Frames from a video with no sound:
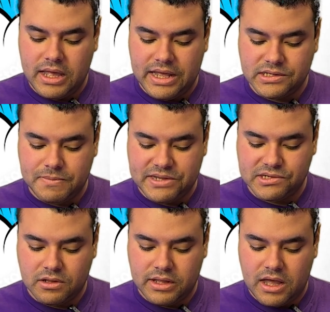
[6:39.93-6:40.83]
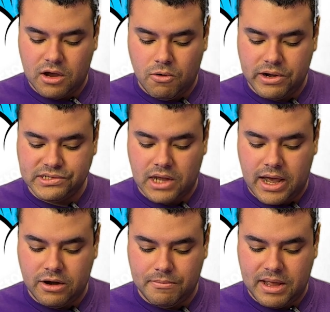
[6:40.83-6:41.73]
It's basically, according to
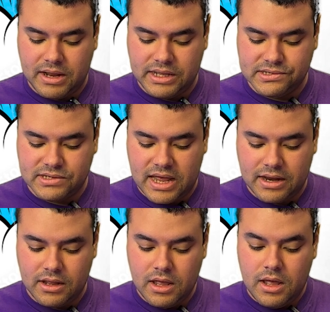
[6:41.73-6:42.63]
Iron Man, he said